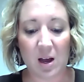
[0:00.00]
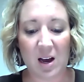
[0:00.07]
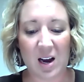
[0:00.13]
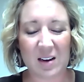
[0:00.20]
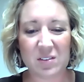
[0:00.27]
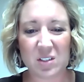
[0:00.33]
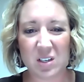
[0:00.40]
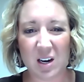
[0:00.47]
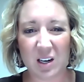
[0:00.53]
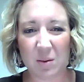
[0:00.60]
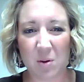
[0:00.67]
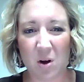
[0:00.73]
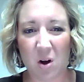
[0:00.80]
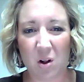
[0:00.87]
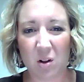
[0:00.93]
I have to
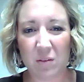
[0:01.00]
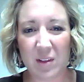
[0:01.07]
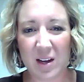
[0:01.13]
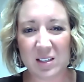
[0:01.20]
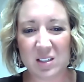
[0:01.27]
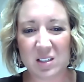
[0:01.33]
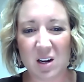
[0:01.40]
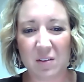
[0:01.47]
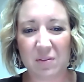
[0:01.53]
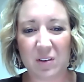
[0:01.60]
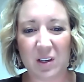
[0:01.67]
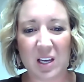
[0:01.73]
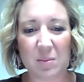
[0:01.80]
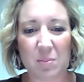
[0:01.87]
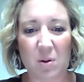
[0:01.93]
document all of that stuff and
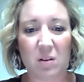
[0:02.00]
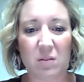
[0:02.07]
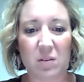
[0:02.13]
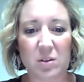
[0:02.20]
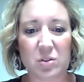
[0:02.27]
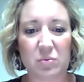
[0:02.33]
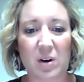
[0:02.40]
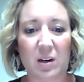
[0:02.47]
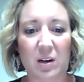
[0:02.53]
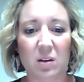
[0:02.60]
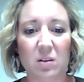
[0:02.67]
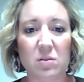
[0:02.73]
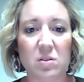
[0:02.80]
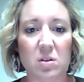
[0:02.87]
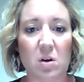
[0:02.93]
keep all of those
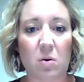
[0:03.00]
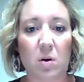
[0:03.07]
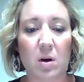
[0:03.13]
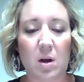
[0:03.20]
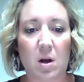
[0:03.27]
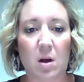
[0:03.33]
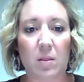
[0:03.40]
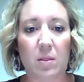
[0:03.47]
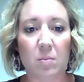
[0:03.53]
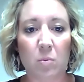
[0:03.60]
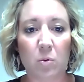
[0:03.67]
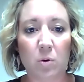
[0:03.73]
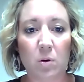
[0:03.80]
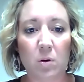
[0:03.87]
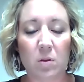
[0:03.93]
records. So the
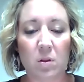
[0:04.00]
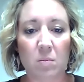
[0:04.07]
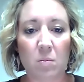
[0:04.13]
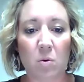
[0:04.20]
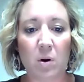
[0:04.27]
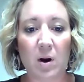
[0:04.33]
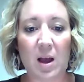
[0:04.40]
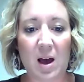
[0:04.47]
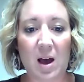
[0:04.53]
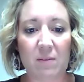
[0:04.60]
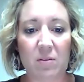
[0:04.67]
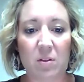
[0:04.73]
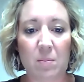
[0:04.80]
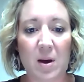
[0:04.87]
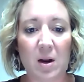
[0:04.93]
more I have,
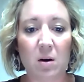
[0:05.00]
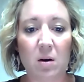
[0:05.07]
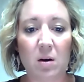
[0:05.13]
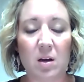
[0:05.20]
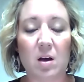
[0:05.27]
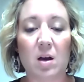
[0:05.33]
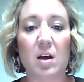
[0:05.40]
the better.